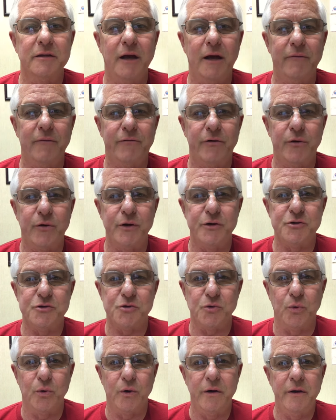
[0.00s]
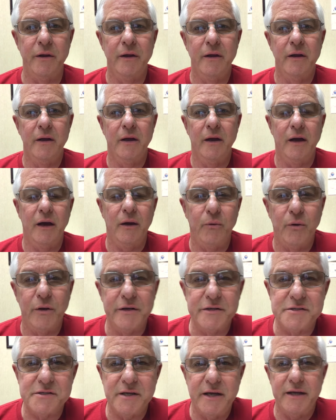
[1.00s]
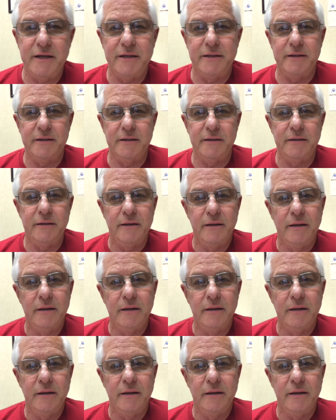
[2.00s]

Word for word: not very short I want to say that